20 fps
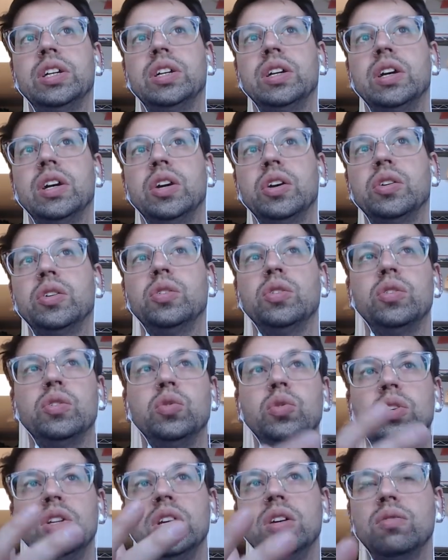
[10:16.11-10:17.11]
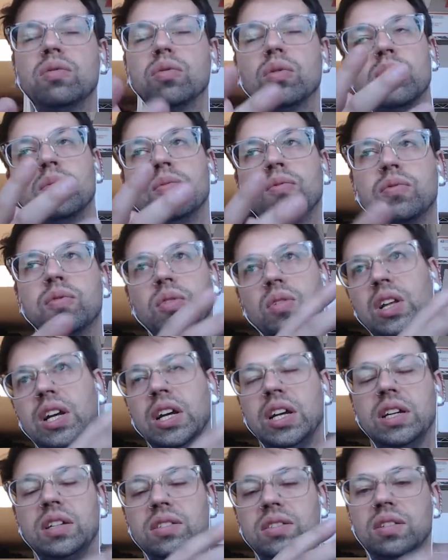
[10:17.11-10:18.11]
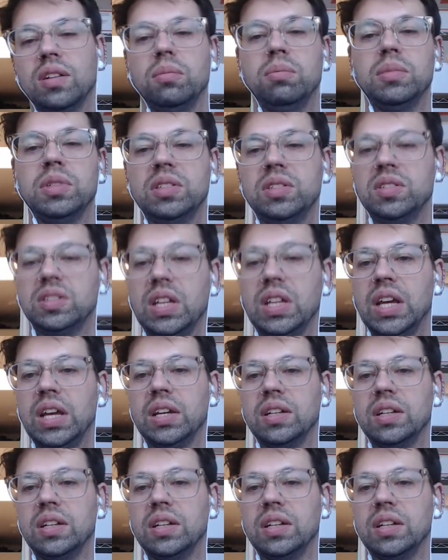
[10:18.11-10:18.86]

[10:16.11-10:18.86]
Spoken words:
you leave room for like some mistakes